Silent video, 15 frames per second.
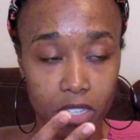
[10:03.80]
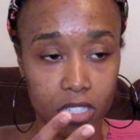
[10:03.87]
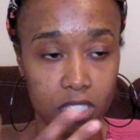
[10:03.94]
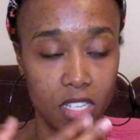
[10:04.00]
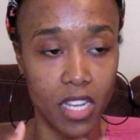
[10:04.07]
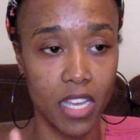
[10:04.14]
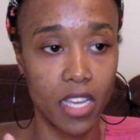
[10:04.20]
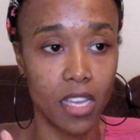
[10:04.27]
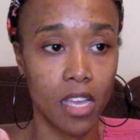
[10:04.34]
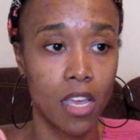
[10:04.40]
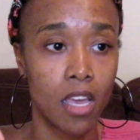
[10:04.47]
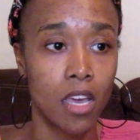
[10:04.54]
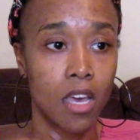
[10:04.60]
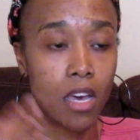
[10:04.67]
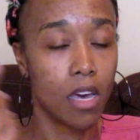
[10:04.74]
in check
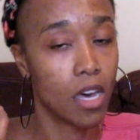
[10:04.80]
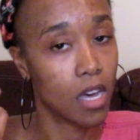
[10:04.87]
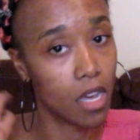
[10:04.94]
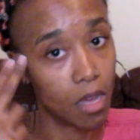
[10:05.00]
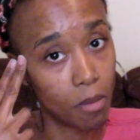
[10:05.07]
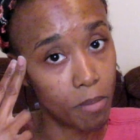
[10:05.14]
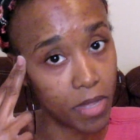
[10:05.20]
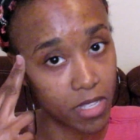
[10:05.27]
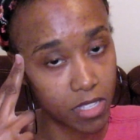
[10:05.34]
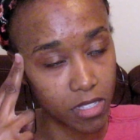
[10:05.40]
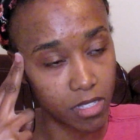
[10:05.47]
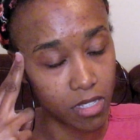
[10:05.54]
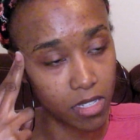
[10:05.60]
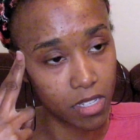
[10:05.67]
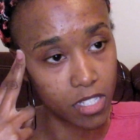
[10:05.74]

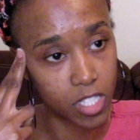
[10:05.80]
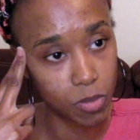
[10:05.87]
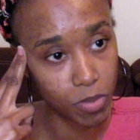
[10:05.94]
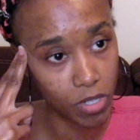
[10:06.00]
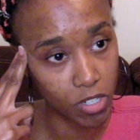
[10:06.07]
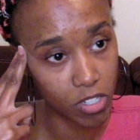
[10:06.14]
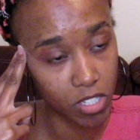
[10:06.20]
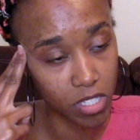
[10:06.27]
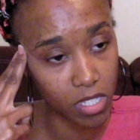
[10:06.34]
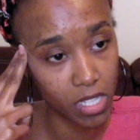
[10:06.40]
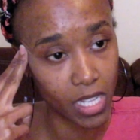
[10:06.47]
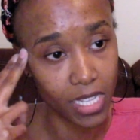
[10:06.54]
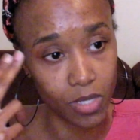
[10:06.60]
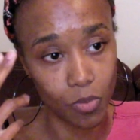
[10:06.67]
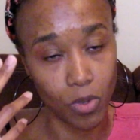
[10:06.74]
mentally and
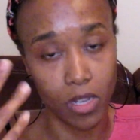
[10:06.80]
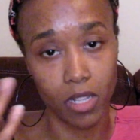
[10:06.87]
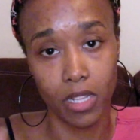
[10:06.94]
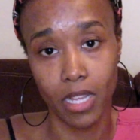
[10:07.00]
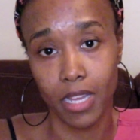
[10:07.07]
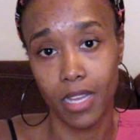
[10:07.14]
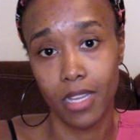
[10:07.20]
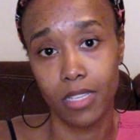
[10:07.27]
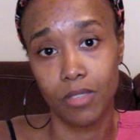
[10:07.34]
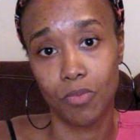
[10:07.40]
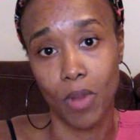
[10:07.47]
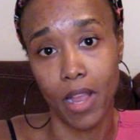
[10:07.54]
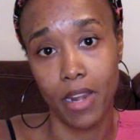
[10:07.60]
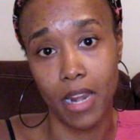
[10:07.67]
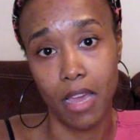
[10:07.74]
spiritually, as well as
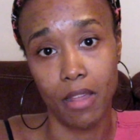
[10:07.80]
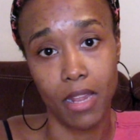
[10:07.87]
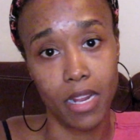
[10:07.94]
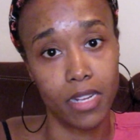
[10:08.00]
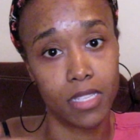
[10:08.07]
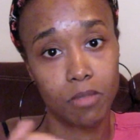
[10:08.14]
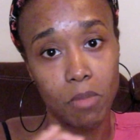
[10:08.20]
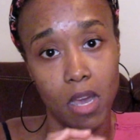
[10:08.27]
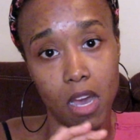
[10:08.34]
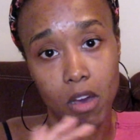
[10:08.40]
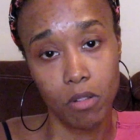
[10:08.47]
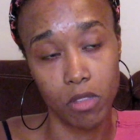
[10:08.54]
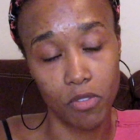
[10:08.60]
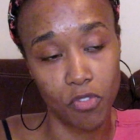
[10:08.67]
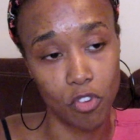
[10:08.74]
right now that is my
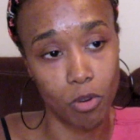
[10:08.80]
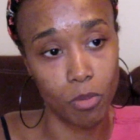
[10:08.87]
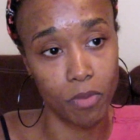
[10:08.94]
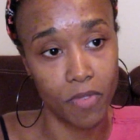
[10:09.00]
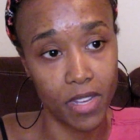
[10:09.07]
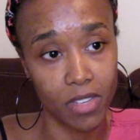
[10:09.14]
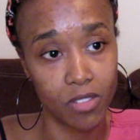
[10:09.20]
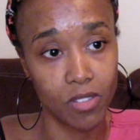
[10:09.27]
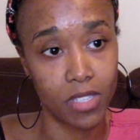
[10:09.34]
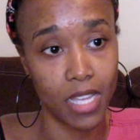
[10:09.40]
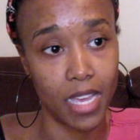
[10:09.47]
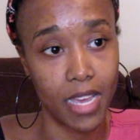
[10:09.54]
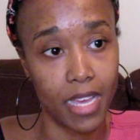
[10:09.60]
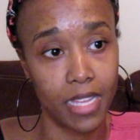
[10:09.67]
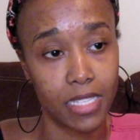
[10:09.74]
only form of
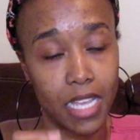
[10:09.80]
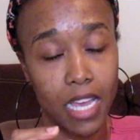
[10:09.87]
exercise.